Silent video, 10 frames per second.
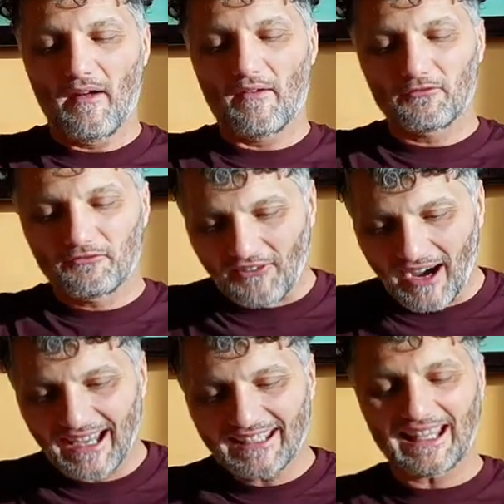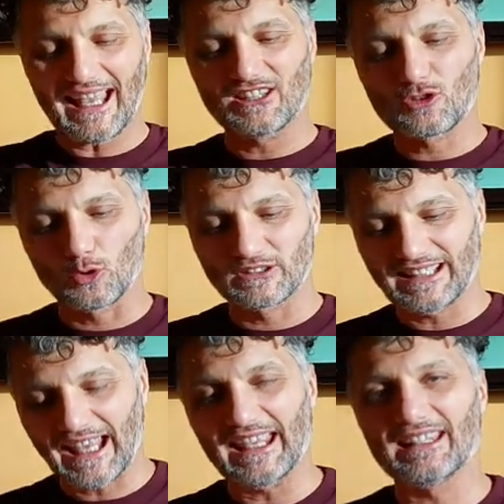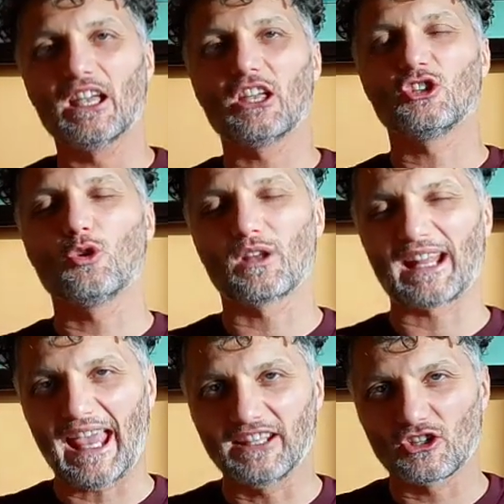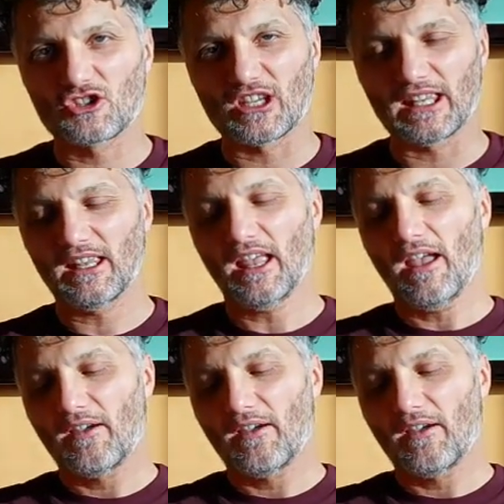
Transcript: Find and contain your energy,